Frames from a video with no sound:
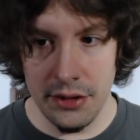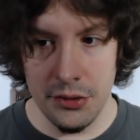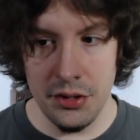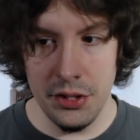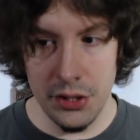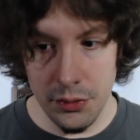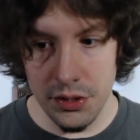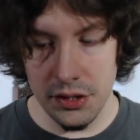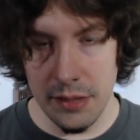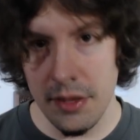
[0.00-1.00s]
and those are
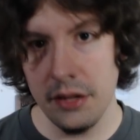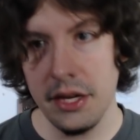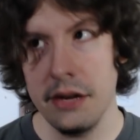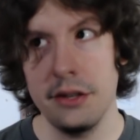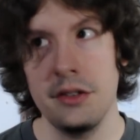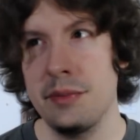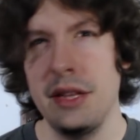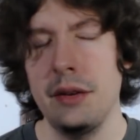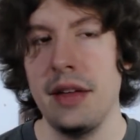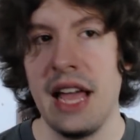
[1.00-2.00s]
usually male characters,
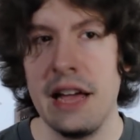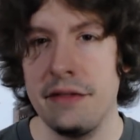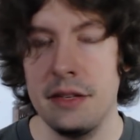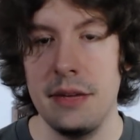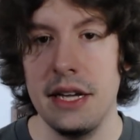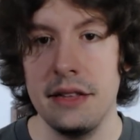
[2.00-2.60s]
but they don't have to be.